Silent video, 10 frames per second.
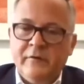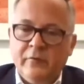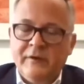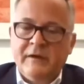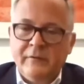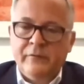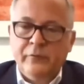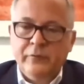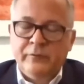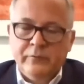all kind of
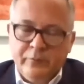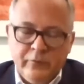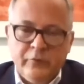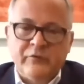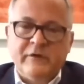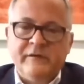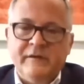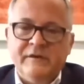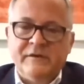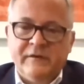good private
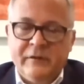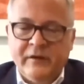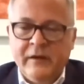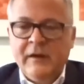initiatives,